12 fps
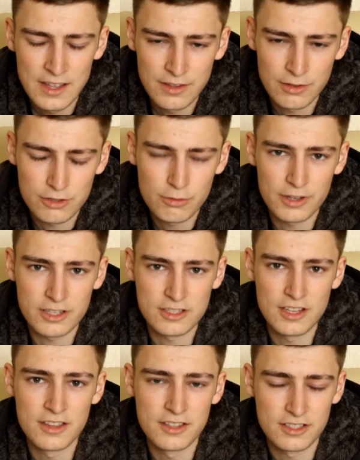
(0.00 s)
There's quite a
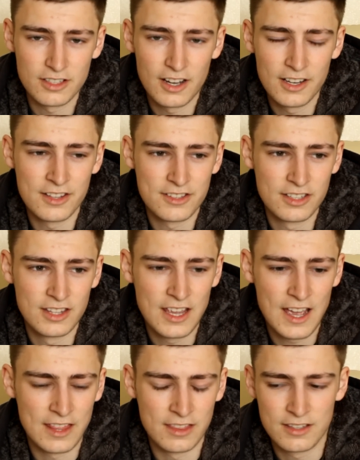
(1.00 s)
stunned silence at
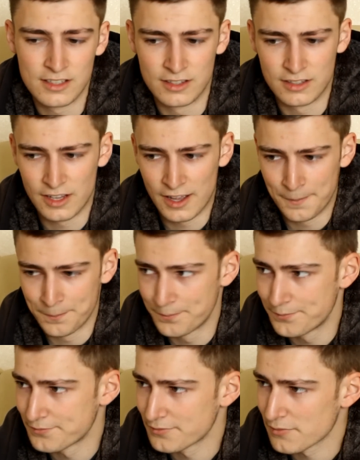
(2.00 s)
the end, and
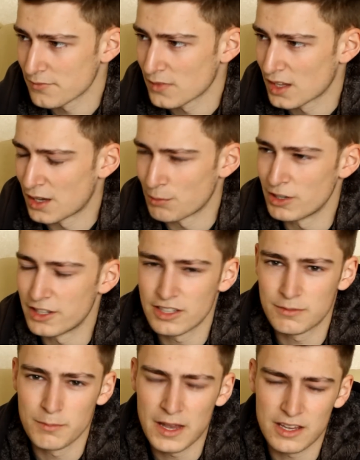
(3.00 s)
it really
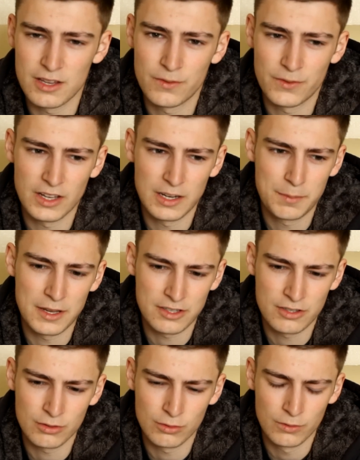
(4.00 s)
did make you feel a bit
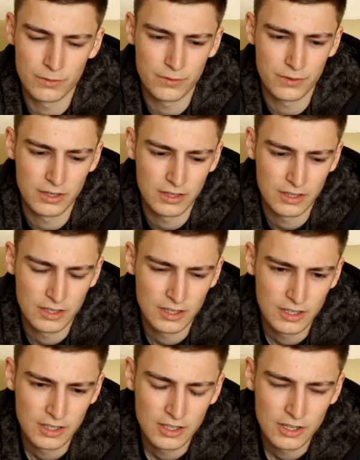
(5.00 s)
sort of
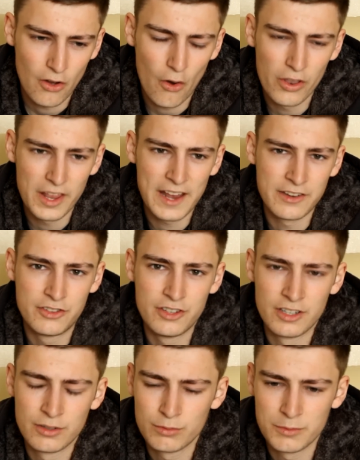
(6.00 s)
on edge
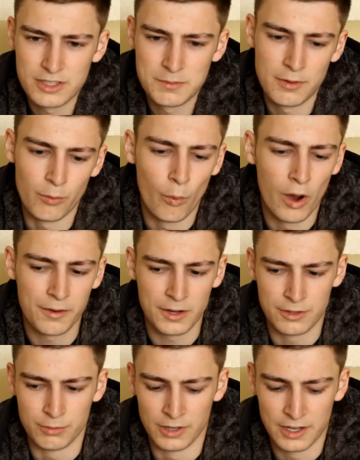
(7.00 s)
and almost a bit
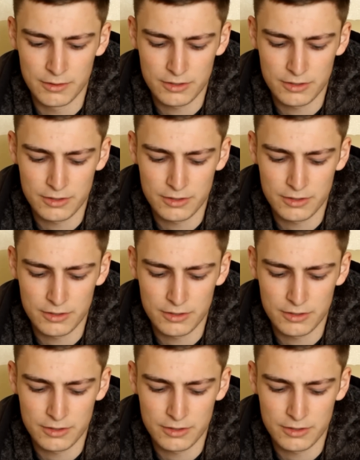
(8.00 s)
worried really.